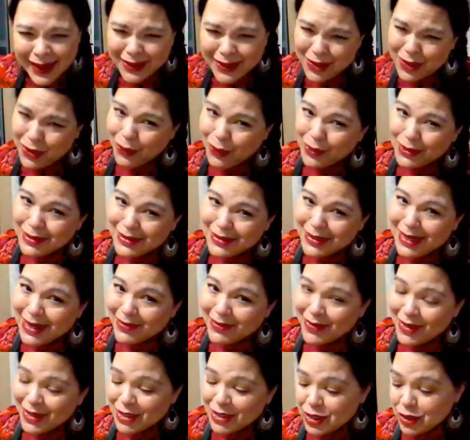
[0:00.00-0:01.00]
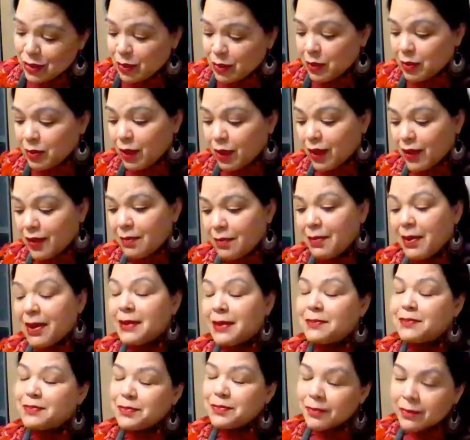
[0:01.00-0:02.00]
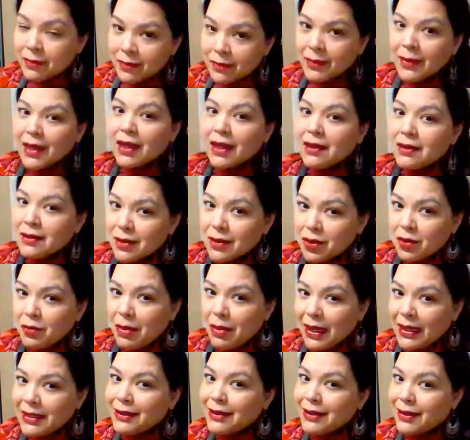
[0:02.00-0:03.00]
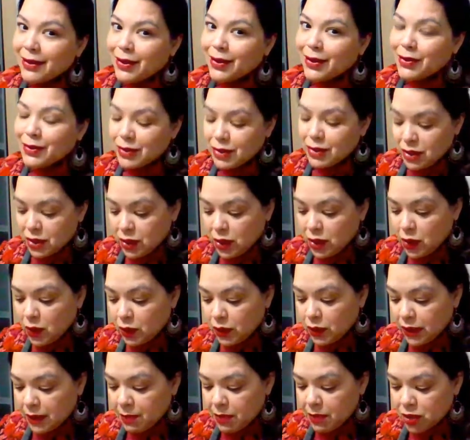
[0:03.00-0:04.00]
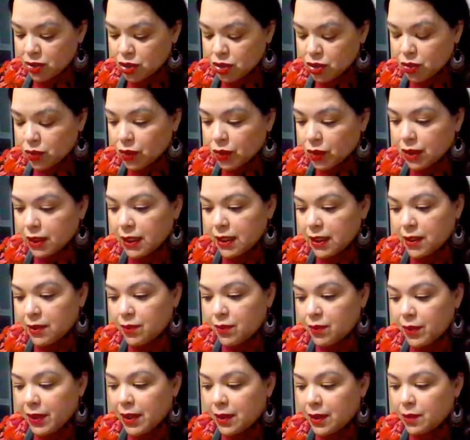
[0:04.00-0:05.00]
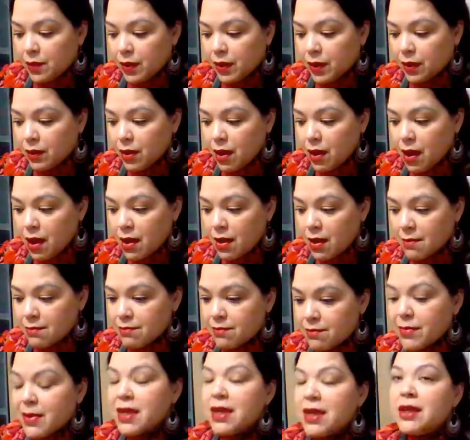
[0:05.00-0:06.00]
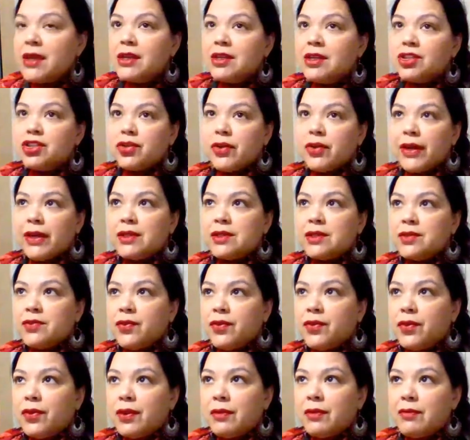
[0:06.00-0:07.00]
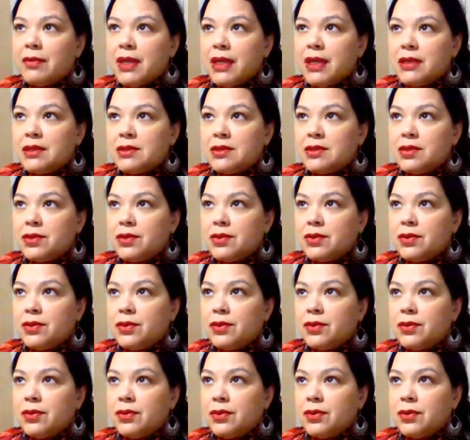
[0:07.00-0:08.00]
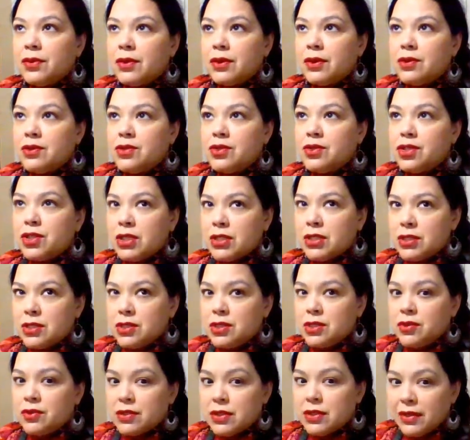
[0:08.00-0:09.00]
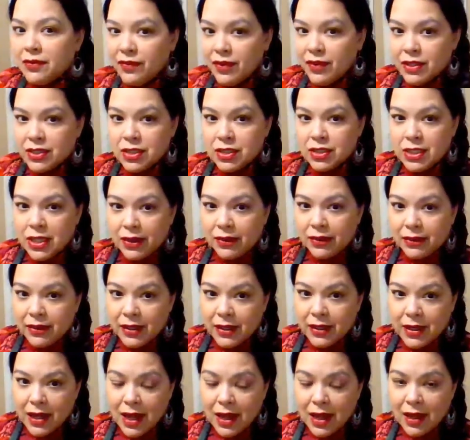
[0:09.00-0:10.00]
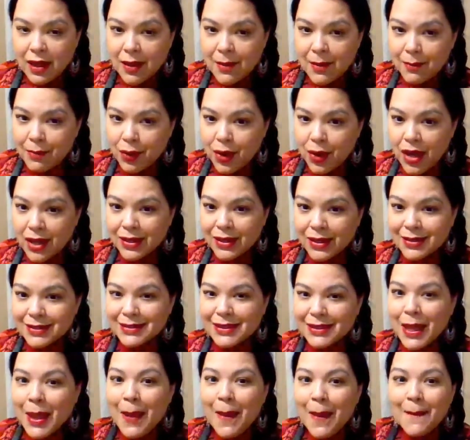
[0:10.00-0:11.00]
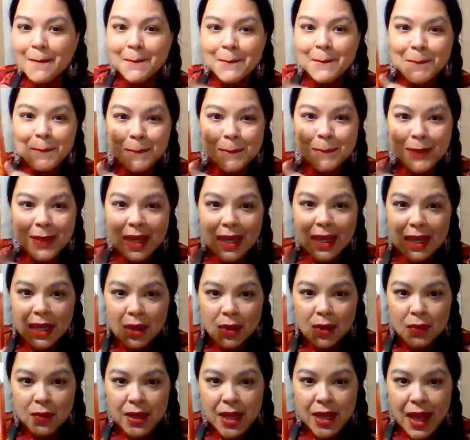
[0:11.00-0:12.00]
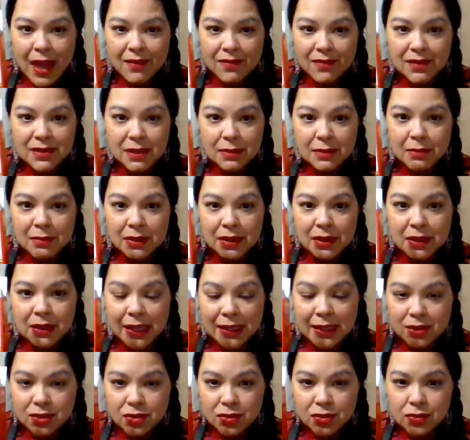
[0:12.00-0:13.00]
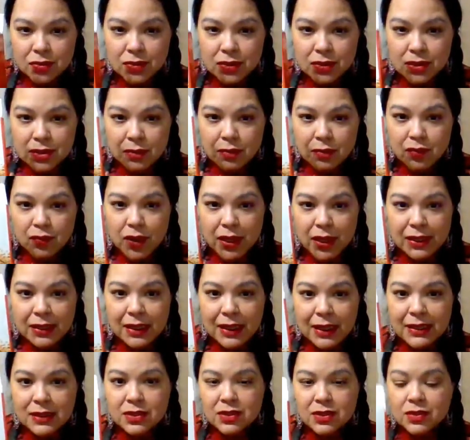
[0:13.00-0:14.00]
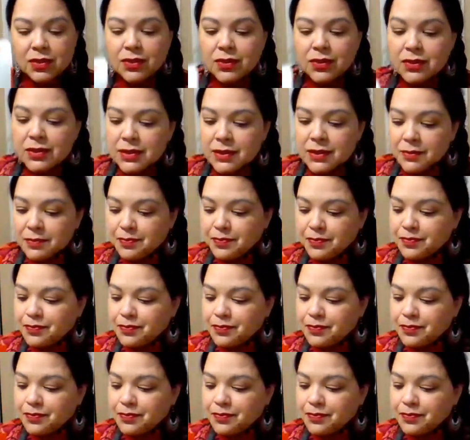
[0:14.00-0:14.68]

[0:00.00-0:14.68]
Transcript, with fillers: I know it's not vegetable broth, but little by little, slowly but surely, we will um, transform into just using vegetarian products. Here we have some lentils, some red lentils.